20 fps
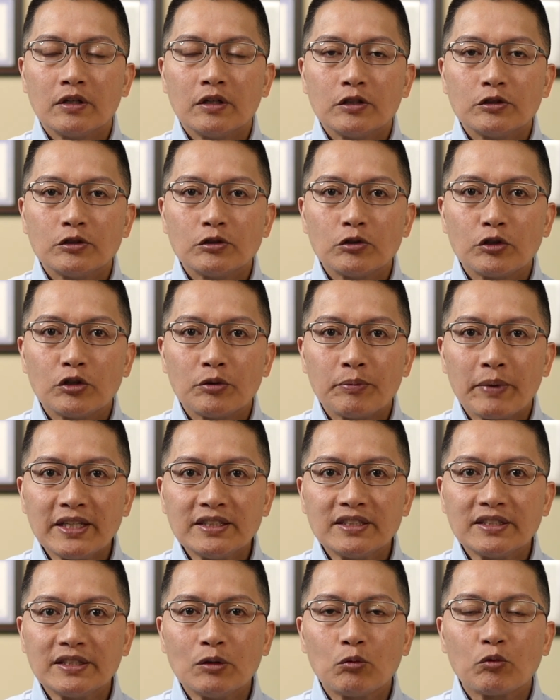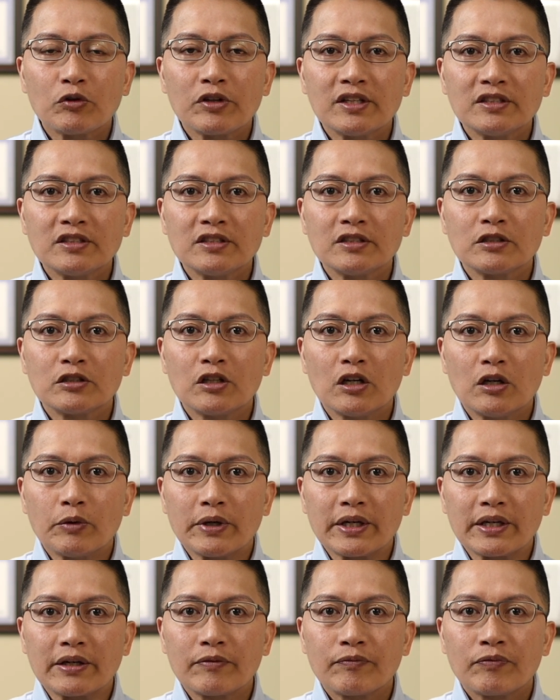So you may see where this is
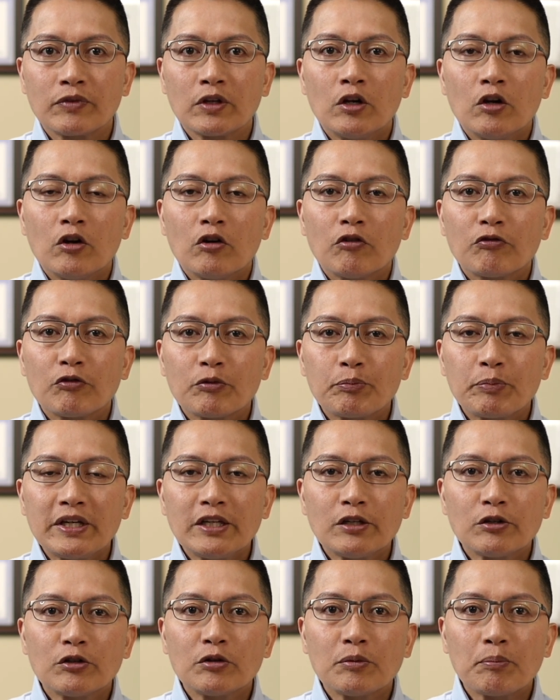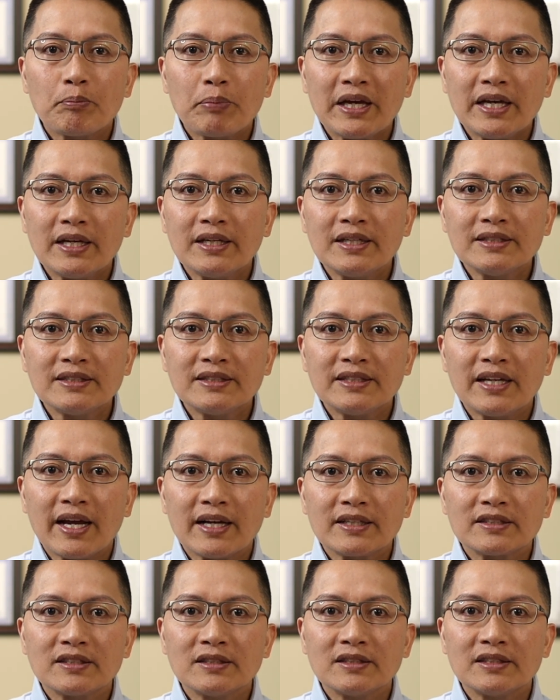going. For Peter, paying his
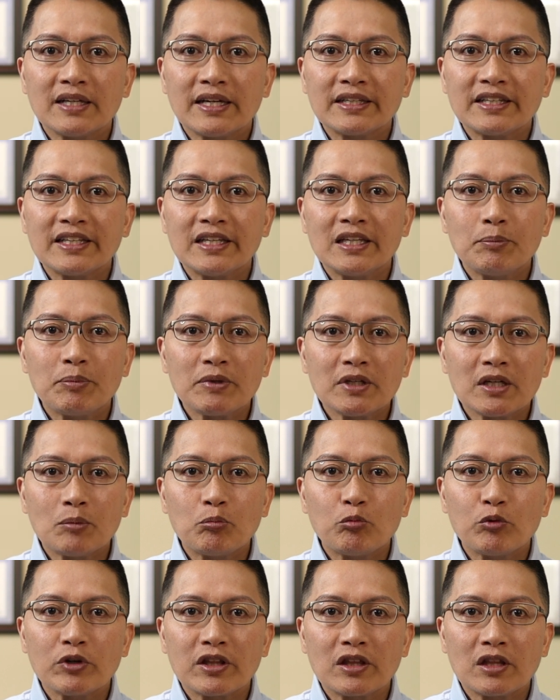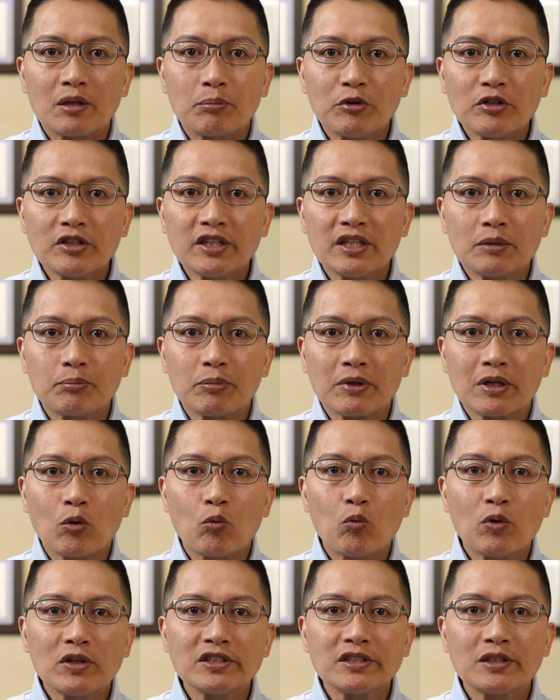taxes and keeping up with the bookkeeping
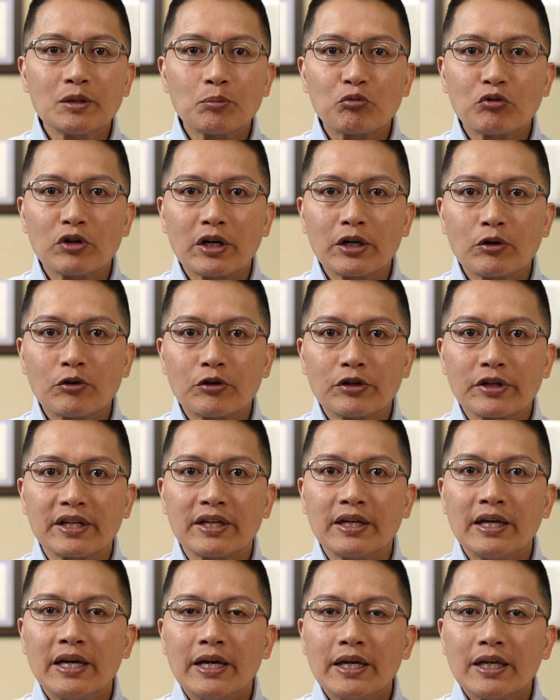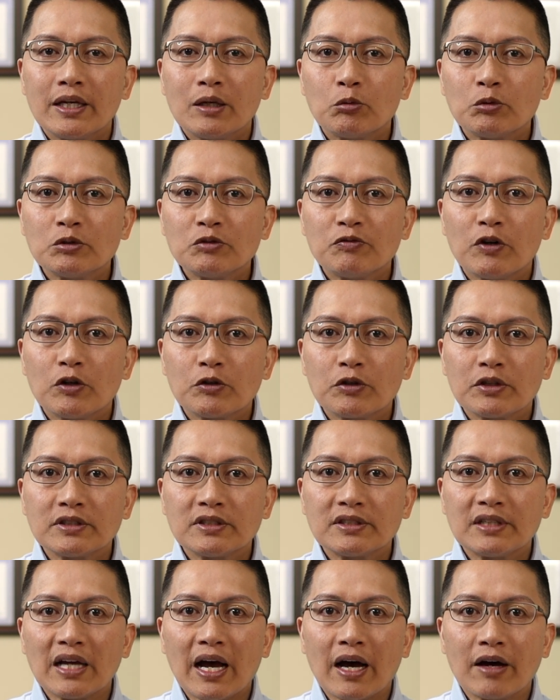wasn't a priority. He was
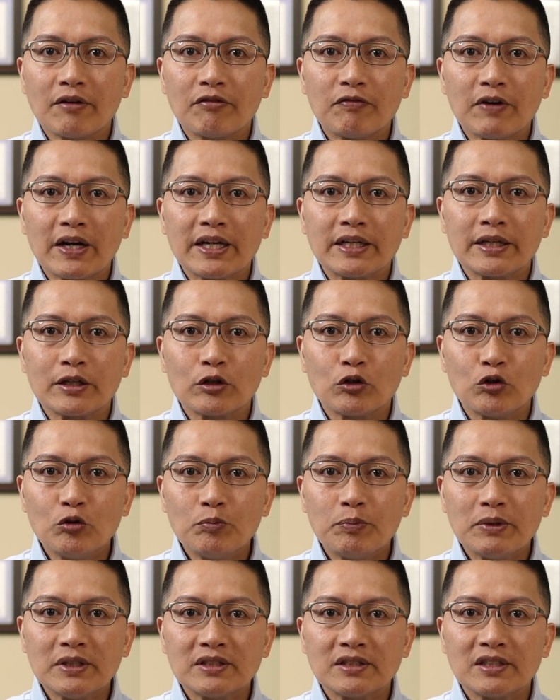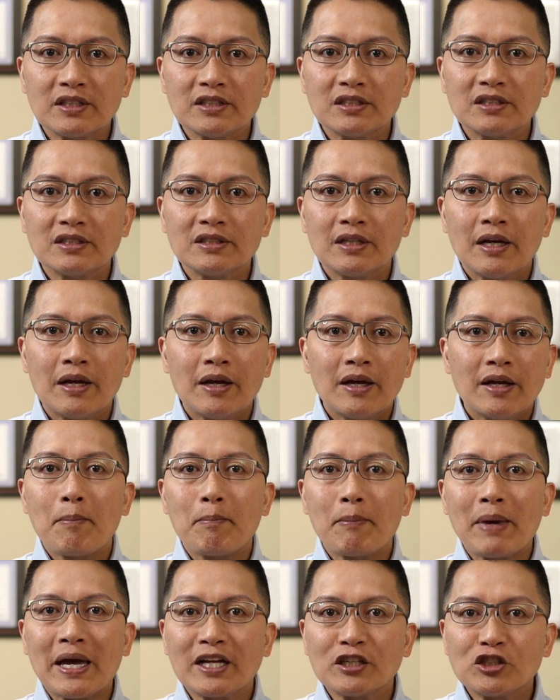focused on finding new business,
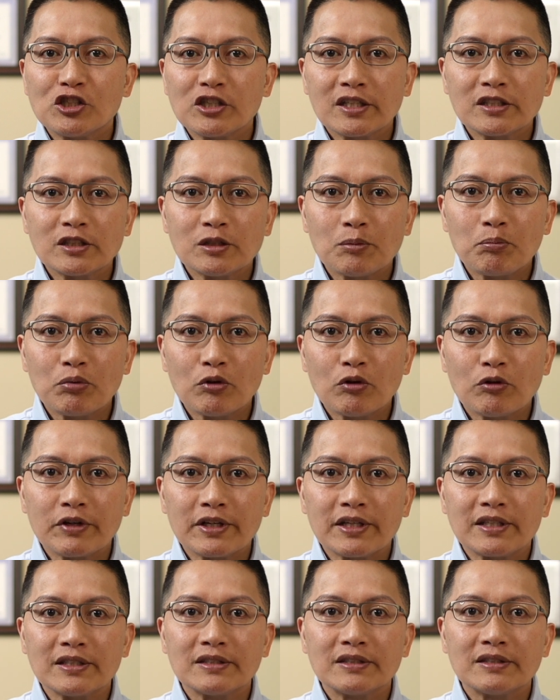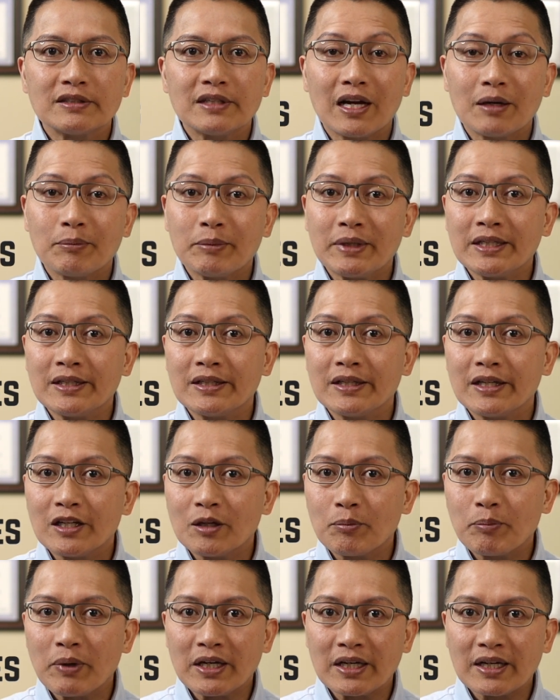managing his employees,
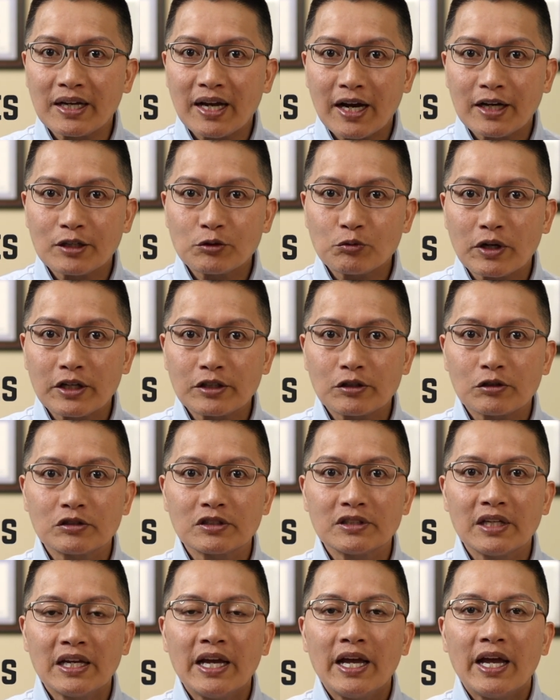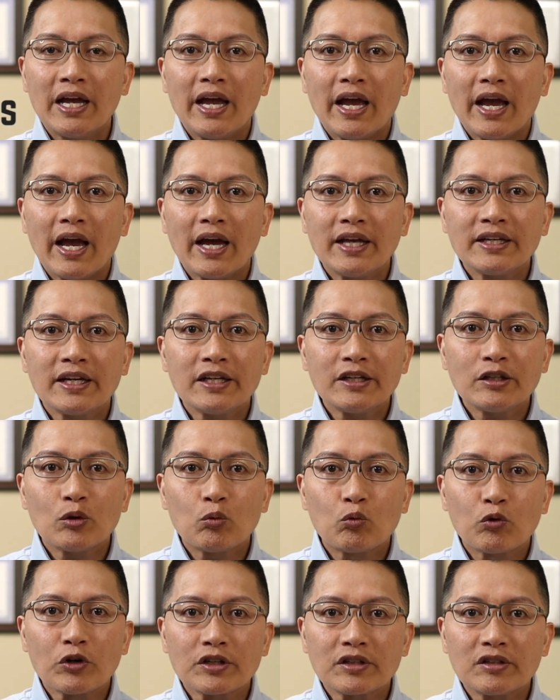independent contractors, and getting the
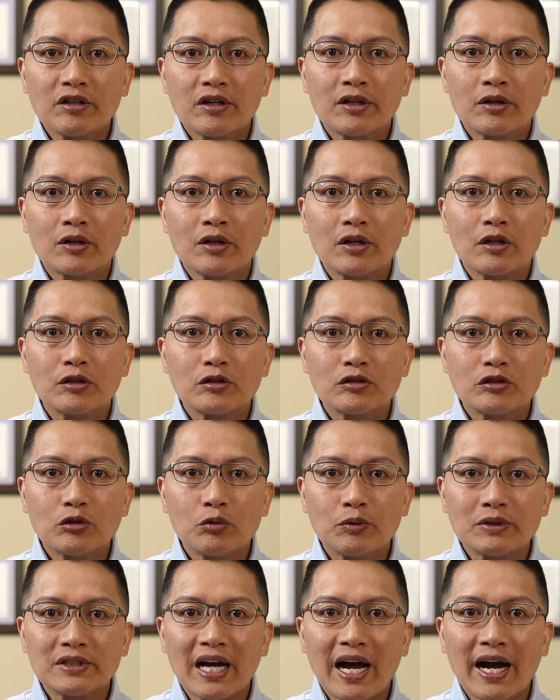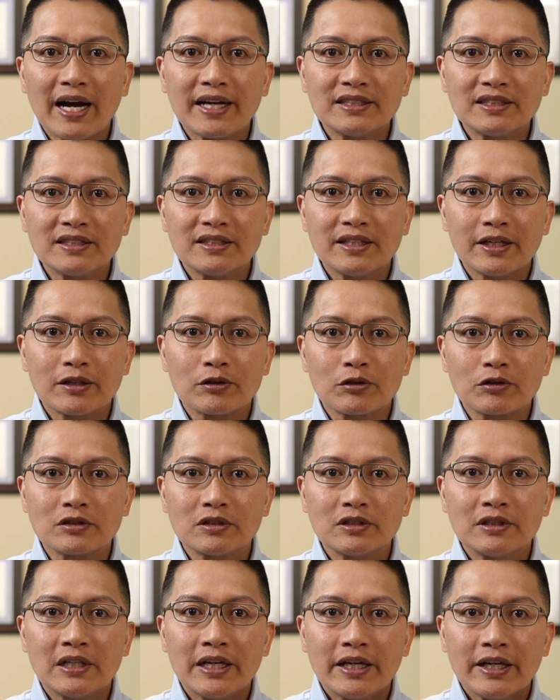work done to his high
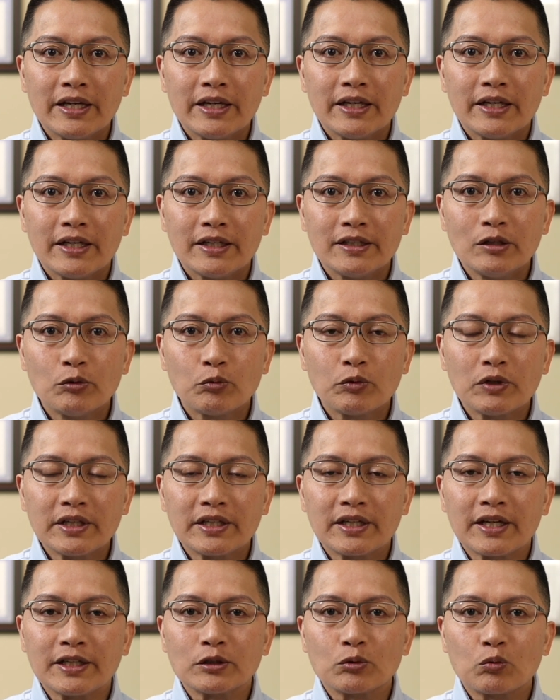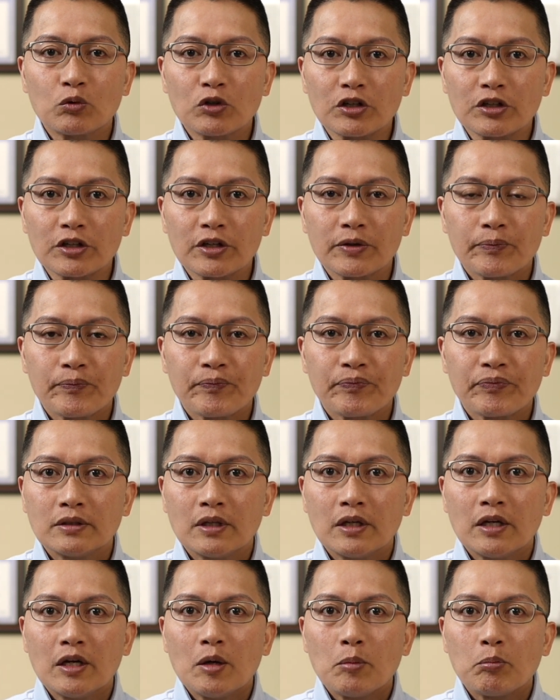standards. He did really nice work.
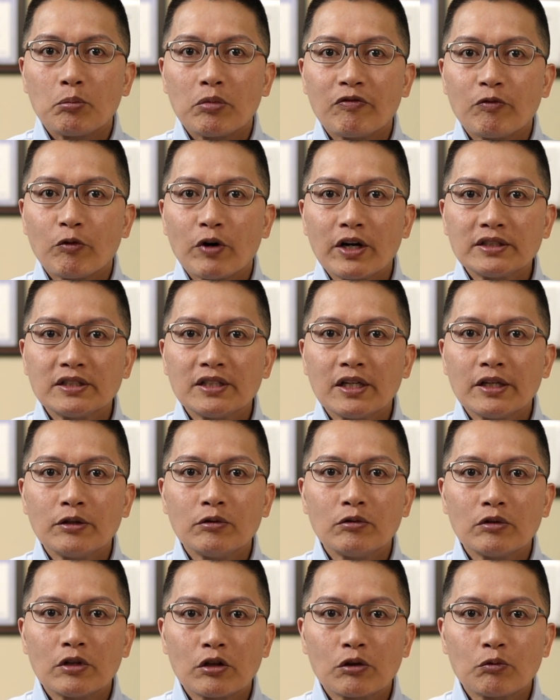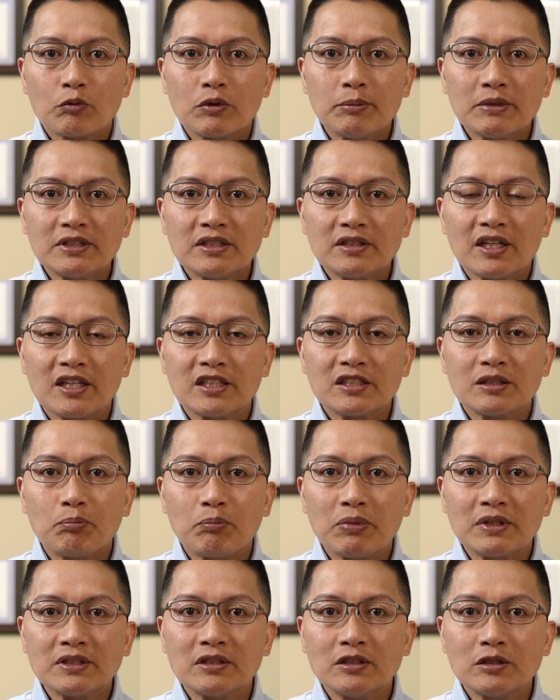Before I tell you the 3 mistakes
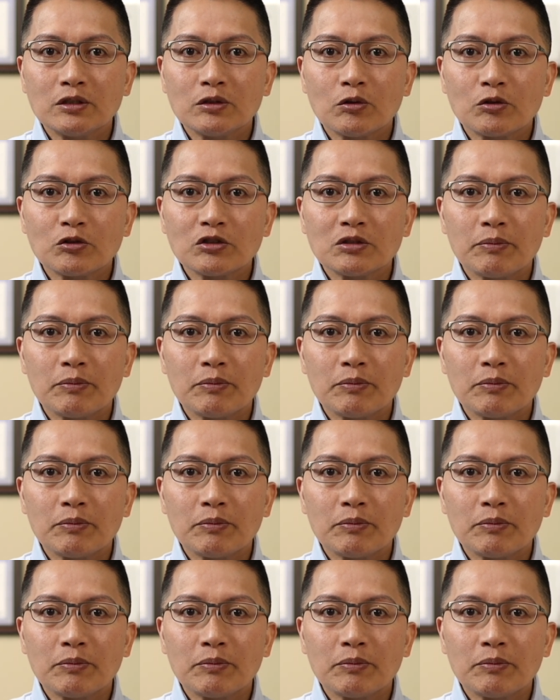business owners